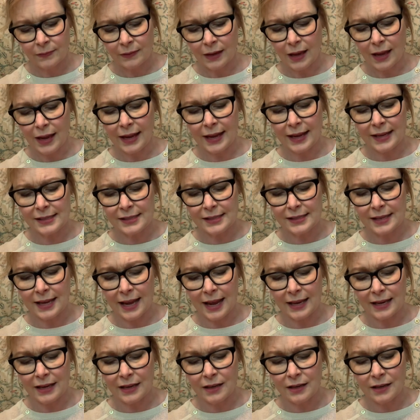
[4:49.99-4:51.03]
I
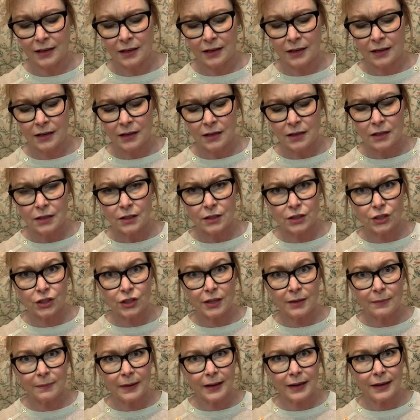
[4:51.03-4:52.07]
hesitated.
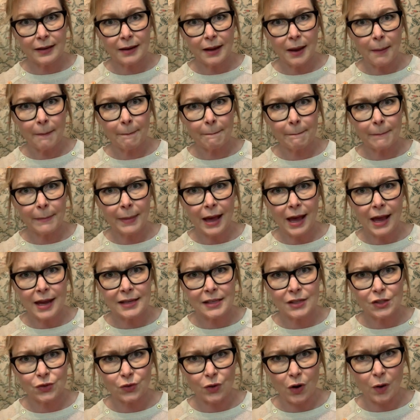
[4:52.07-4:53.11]
She meant my
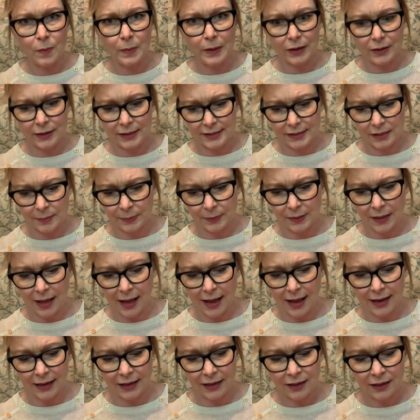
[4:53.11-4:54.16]
strawberry
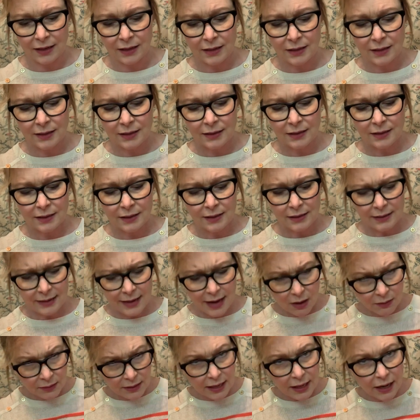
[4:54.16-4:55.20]
supply. "Now
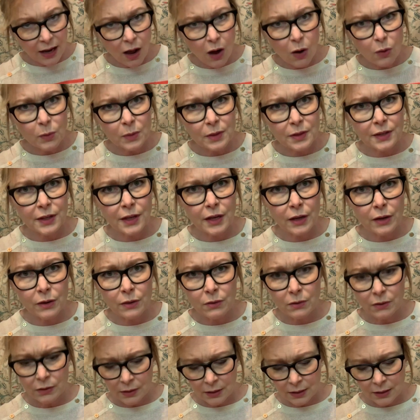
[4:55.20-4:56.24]
get on with
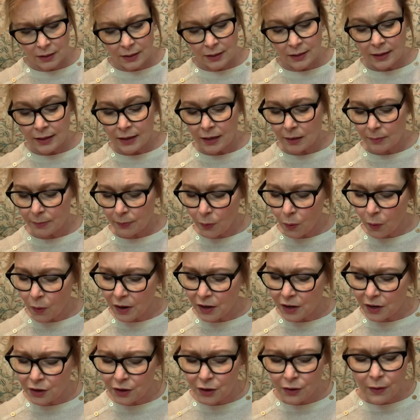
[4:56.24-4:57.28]
you. A boy
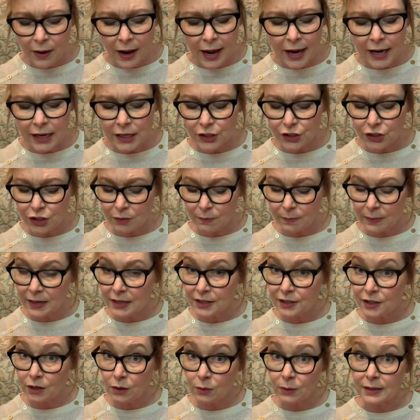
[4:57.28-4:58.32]
your age should be
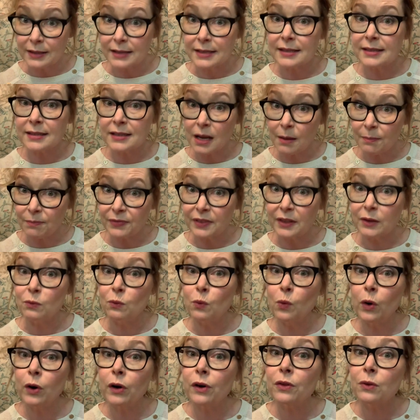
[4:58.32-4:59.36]
doing something
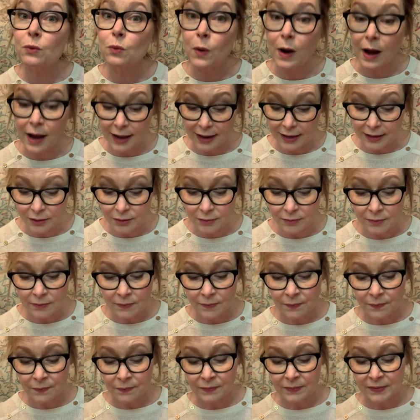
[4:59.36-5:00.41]
worthwhile."
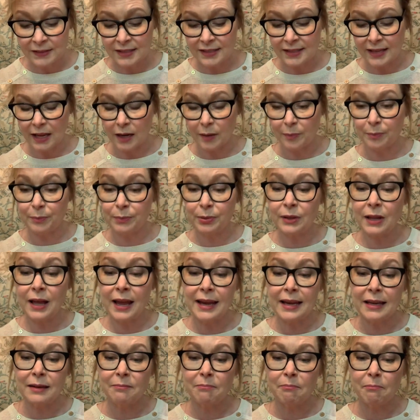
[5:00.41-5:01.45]
instead of
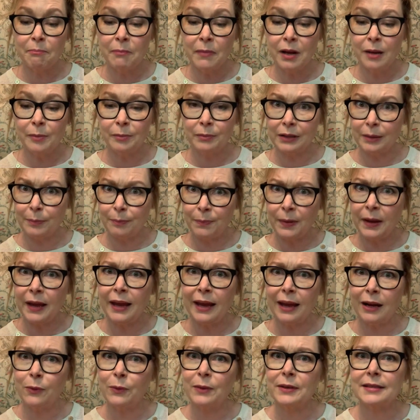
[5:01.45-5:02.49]
playing mumbly
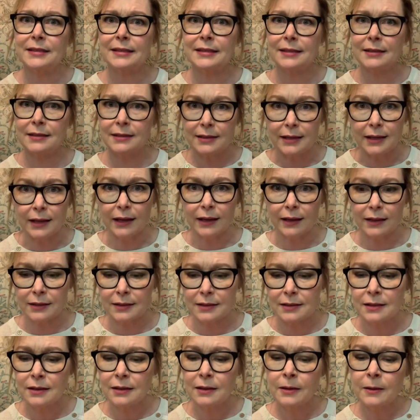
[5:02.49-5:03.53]
peg with
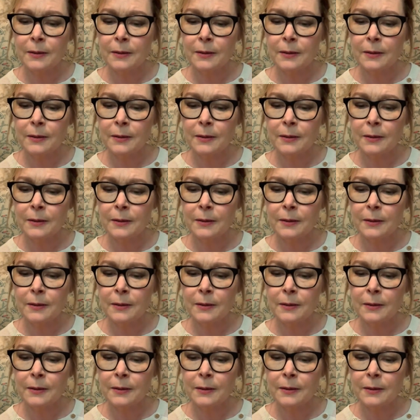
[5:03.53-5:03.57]
sticks.